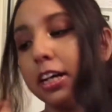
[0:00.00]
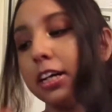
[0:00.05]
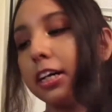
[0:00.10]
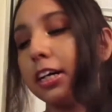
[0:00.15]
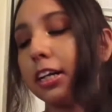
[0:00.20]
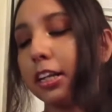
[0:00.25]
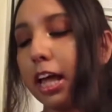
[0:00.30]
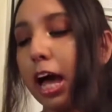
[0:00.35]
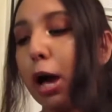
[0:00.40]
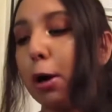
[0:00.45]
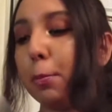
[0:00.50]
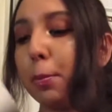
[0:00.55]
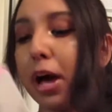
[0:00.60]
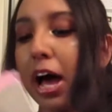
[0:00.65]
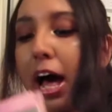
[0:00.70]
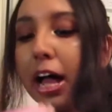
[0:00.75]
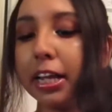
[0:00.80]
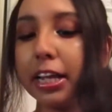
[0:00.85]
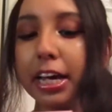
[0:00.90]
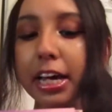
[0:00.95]
Glam
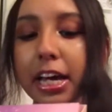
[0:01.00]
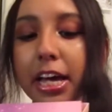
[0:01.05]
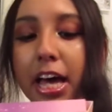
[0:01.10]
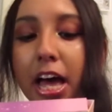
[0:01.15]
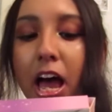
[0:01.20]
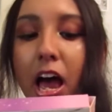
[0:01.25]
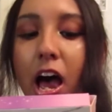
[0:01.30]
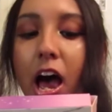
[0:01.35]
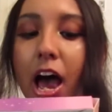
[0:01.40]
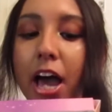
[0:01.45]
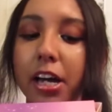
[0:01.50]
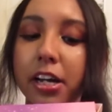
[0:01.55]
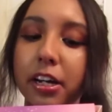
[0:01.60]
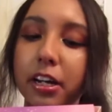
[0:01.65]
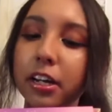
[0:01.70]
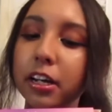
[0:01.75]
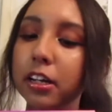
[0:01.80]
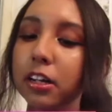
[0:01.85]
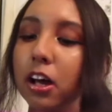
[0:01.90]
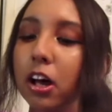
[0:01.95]
Palette. I
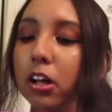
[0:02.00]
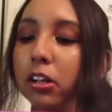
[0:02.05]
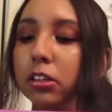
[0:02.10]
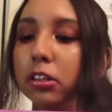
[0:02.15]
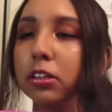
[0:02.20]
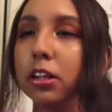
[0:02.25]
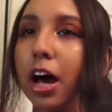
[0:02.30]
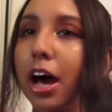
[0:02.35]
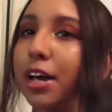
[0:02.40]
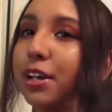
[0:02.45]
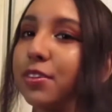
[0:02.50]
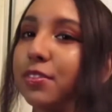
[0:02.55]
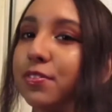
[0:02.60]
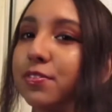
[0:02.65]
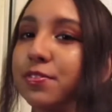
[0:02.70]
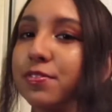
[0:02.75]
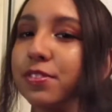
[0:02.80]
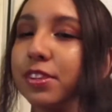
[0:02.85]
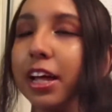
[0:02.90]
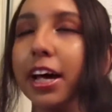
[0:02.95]
heard a lot
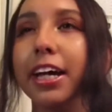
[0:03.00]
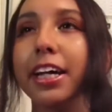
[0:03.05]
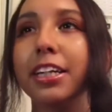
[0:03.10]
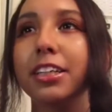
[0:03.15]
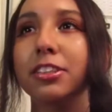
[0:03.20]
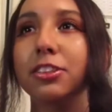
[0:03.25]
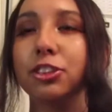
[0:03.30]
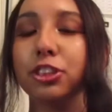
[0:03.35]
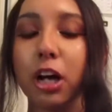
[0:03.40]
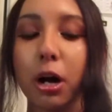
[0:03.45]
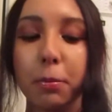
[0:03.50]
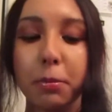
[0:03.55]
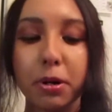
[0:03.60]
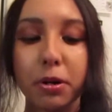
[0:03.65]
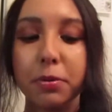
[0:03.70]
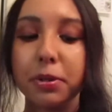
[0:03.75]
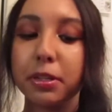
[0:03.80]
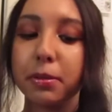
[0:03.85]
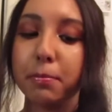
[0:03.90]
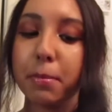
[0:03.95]
of like
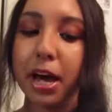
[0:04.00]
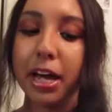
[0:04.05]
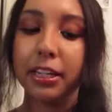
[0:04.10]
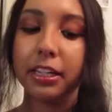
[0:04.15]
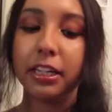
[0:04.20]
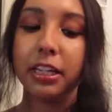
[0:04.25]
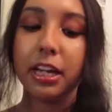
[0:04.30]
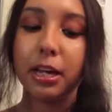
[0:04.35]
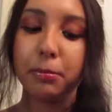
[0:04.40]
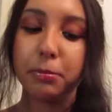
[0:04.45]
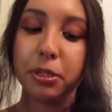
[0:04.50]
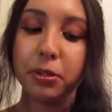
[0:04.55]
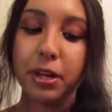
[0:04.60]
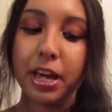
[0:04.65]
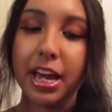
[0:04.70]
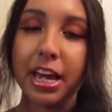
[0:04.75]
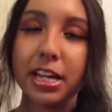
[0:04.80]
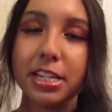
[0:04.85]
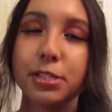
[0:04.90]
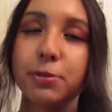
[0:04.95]
drama with Manny
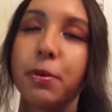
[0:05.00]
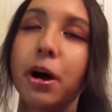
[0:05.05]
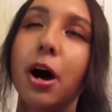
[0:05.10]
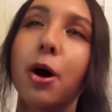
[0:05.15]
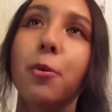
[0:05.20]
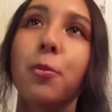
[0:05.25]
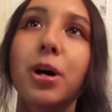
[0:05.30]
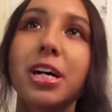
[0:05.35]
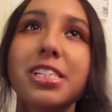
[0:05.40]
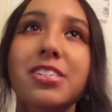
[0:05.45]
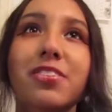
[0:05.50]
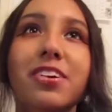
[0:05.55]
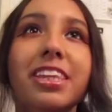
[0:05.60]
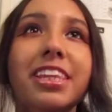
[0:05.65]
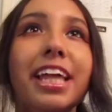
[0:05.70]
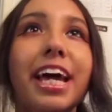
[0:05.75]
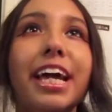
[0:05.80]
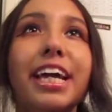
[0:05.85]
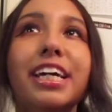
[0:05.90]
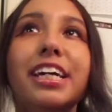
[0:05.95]
MUA as well. What's with
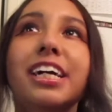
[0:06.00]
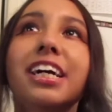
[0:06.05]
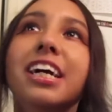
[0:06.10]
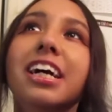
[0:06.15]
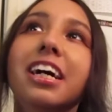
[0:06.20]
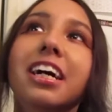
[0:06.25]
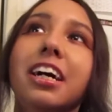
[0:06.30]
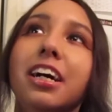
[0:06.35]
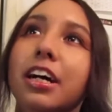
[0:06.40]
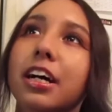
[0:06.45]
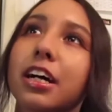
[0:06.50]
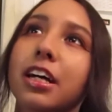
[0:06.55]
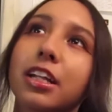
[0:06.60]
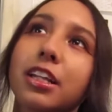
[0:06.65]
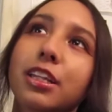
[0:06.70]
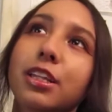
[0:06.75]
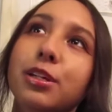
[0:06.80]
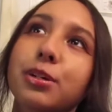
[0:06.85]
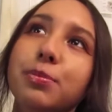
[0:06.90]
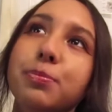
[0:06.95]
like
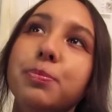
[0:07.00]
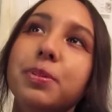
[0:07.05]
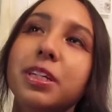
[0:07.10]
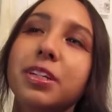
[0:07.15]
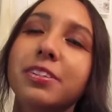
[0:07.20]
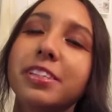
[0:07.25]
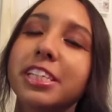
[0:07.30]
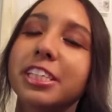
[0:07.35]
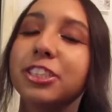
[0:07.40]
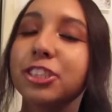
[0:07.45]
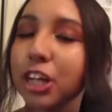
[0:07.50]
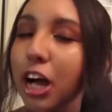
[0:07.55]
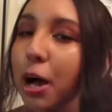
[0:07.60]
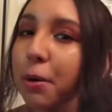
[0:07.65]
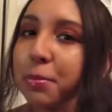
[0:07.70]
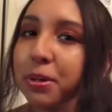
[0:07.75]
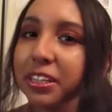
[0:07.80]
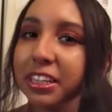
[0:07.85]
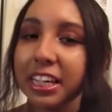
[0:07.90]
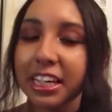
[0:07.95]
the beauty
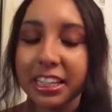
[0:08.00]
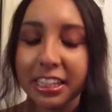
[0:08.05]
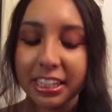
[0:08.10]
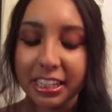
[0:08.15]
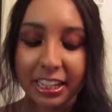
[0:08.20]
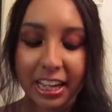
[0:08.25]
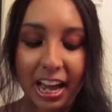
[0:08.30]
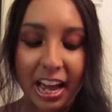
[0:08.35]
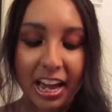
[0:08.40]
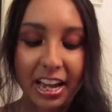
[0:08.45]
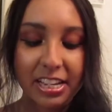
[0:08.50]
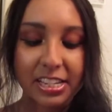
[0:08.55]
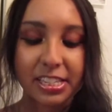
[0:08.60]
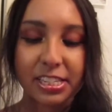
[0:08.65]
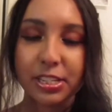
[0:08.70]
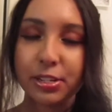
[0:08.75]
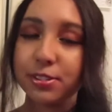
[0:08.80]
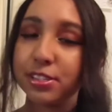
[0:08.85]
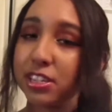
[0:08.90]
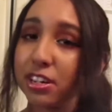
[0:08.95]
drama lately, guys?
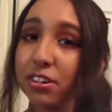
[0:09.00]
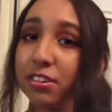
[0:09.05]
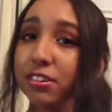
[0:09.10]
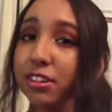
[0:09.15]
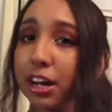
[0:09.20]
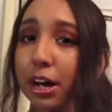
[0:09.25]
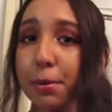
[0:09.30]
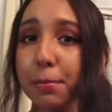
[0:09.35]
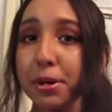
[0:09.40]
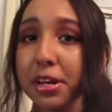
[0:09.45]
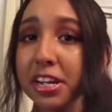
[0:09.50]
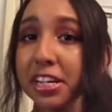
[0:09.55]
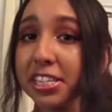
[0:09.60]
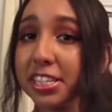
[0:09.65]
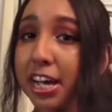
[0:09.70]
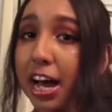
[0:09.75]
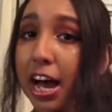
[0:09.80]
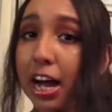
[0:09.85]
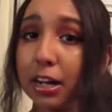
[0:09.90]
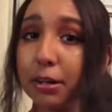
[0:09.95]
So don't come and
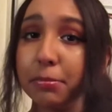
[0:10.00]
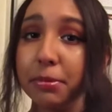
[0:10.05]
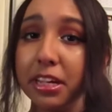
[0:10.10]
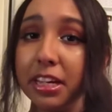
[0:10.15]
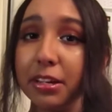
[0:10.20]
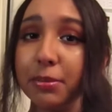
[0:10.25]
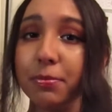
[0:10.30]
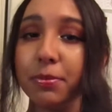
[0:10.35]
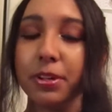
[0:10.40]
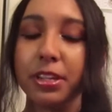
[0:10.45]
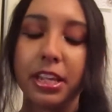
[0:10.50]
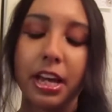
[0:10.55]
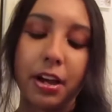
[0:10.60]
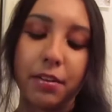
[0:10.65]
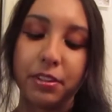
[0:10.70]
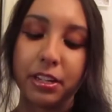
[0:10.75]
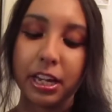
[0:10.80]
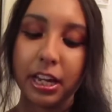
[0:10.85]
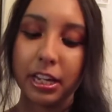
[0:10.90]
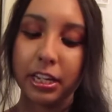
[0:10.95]
attack me with
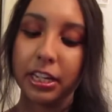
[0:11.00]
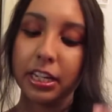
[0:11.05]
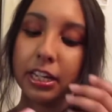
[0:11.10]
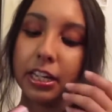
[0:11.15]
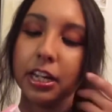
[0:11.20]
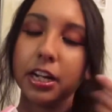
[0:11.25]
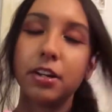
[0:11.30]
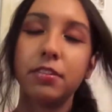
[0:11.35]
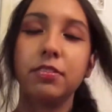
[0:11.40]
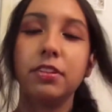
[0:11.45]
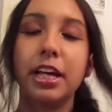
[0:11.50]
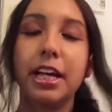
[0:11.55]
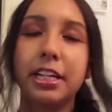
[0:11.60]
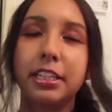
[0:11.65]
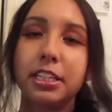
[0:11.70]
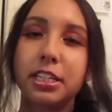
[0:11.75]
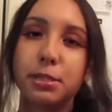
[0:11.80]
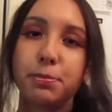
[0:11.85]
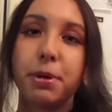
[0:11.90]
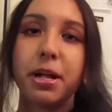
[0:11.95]
having any of like
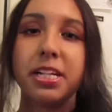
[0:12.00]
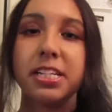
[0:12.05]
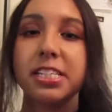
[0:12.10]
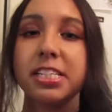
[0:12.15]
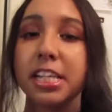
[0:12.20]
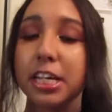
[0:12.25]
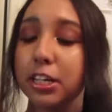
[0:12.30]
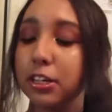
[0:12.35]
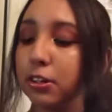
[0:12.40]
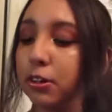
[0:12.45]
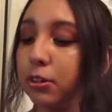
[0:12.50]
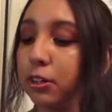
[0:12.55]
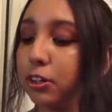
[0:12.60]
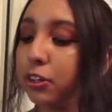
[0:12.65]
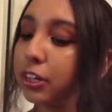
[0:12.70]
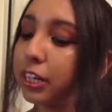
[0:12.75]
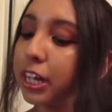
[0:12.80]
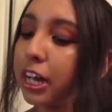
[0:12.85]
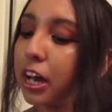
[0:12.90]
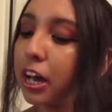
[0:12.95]
these palettes that you don't
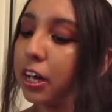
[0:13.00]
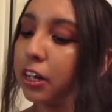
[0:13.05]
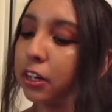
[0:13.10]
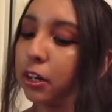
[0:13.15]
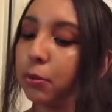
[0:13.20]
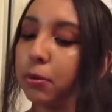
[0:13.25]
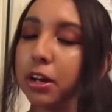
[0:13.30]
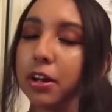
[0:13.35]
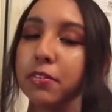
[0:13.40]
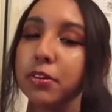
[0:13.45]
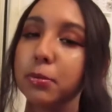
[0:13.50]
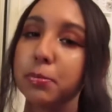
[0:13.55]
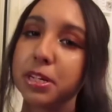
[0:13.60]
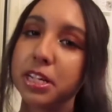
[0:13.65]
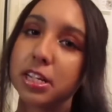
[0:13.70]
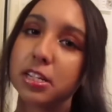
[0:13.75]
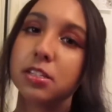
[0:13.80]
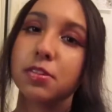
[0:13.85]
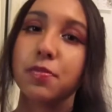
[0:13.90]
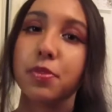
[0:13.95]
agree on or whatever
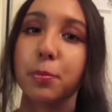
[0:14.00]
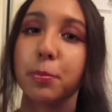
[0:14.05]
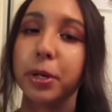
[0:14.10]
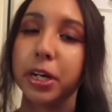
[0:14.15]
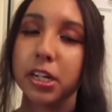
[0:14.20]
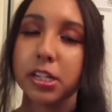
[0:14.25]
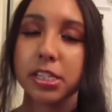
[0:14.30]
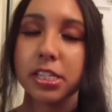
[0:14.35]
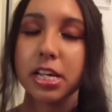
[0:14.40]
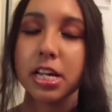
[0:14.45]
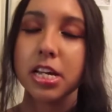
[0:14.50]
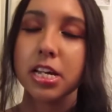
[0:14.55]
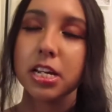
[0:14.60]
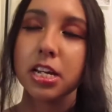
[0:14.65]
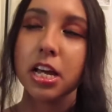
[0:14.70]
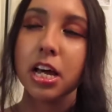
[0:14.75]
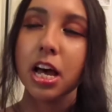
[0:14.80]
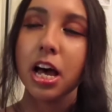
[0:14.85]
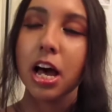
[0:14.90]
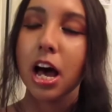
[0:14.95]
because of the person.
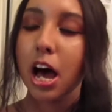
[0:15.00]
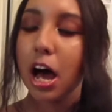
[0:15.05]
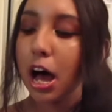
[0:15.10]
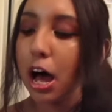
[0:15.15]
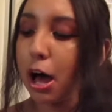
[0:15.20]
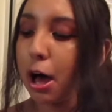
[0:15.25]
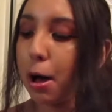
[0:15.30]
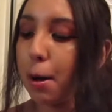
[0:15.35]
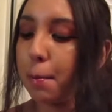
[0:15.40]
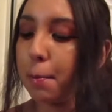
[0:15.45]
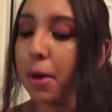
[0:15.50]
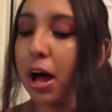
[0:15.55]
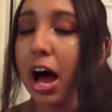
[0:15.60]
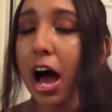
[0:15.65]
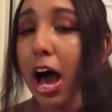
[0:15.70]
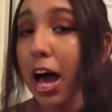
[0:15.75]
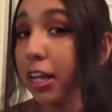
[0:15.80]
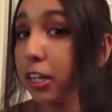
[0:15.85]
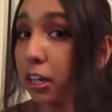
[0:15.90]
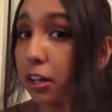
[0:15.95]

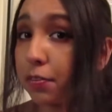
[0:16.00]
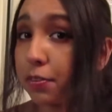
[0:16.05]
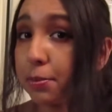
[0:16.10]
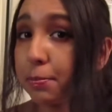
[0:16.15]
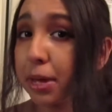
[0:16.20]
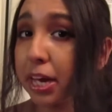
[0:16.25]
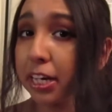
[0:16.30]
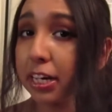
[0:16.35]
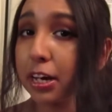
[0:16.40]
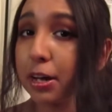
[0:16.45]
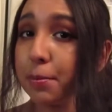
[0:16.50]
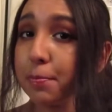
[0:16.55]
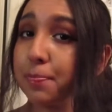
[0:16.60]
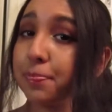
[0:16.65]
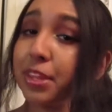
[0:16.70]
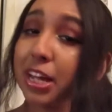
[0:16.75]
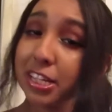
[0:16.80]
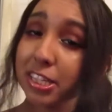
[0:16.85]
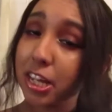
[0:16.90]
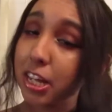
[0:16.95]
I love the makeup.
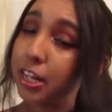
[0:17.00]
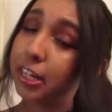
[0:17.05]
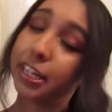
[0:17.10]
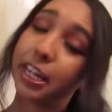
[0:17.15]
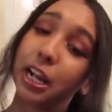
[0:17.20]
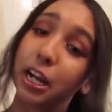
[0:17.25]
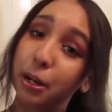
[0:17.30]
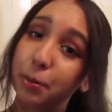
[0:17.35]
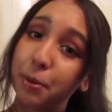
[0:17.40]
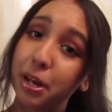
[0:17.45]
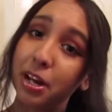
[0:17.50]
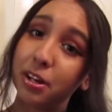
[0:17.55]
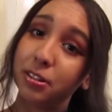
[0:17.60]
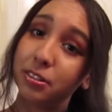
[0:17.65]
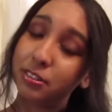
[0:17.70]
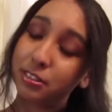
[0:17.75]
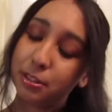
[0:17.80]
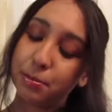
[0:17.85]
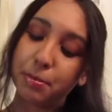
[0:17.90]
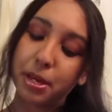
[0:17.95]
That's all I care about.
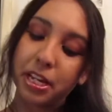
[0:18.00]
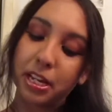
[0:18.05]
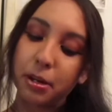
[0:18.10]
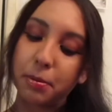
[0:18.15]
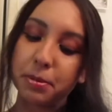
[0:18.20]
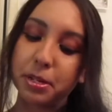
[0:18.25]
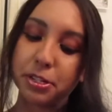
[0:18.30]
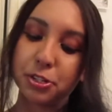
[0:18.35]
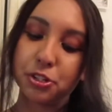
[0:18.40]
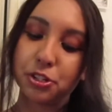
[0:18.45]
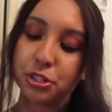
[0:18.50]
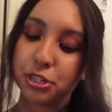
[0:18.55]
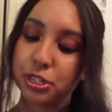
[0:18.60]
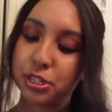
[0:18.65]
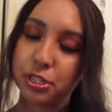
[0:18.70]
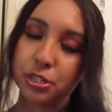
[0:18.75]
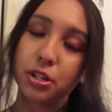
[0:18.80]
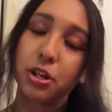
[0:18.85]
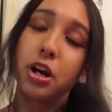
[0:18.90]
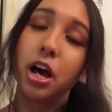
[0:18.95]
The makeup is
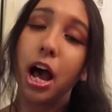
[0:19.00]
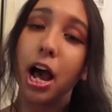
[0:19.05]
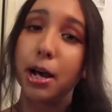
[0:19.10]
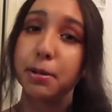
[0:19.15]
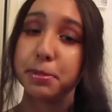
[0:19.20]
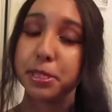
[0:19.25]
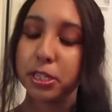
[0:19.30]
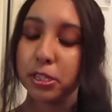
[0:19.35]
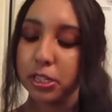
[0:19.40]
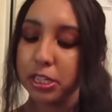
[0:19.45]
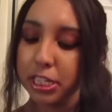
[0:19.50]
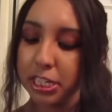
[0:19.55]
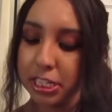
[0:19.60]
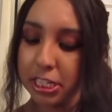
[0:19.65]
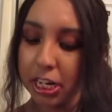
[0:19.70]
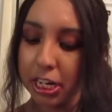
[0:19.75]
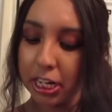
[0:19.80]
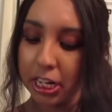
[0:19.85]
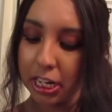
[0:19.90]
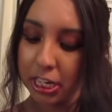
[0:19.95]
just absolutely
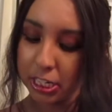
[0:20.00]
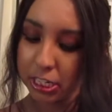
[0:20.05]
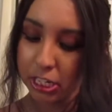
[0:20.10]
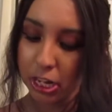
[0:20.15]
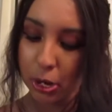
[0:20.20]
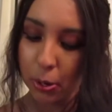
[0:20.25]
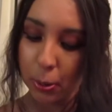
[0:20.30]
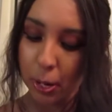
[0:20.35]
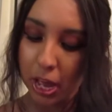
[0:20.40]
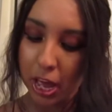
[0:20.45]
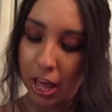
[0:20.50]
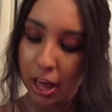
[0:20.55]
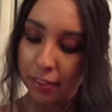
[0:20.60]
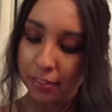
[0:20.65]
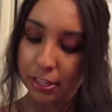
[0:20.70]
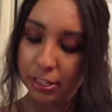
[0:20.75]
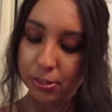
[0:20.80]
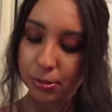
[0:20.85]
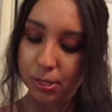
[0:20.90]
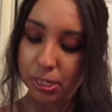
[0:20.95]
stunning. So
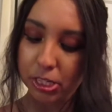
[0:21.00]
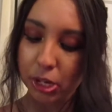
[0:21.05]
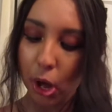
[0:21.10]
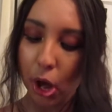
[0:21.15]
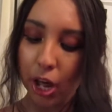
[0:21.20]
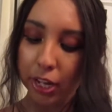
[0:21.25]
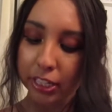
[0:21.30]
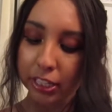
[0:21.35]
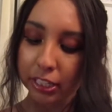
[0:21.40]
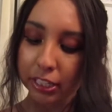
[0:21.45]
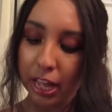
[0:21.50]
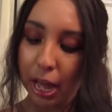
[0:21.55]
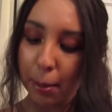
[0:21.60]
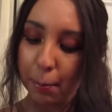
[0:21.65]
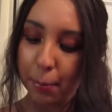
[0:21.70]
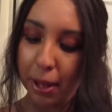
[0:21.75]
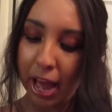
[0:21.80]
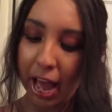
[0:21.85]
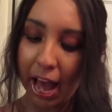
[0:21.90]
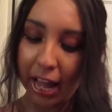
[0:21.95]
this one's called the
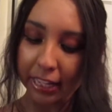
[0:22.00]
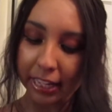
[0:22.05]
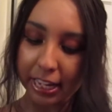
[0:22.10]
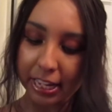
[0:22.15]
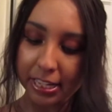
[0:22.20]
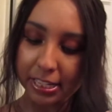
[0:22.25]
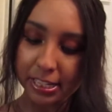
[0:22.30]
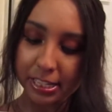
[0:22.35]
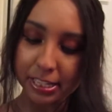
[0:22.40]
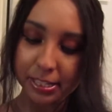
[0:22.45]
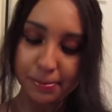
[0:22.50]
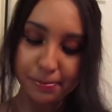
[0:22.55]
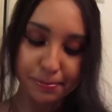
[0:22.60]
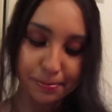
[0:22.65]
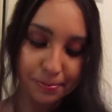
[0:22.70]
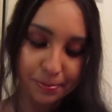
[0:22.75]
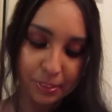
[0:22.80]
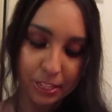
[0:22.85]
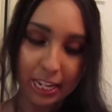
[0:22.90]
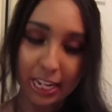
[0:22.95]
Glam Palette.
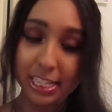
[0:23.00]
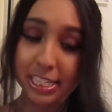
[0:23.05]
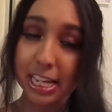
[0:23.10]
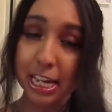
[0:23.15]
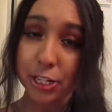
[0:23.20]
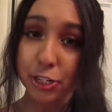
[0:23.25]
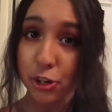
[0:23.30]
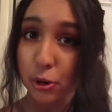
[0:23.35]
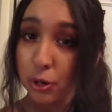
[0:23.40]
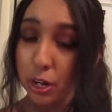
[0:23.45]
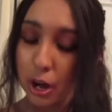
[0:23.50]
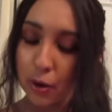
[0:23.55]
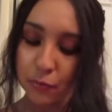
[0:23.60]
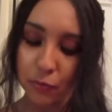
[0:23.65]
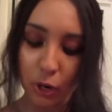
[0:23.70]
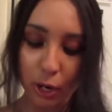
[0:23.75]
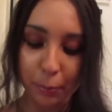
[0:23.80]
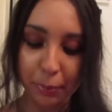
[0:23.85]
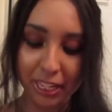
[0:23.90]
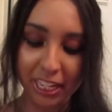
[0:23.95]
Like I said, don't come
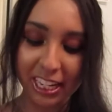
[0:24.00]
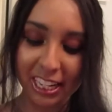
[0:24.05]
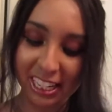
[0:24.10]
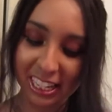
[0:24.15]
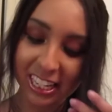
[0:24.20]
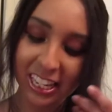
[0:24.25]
for me.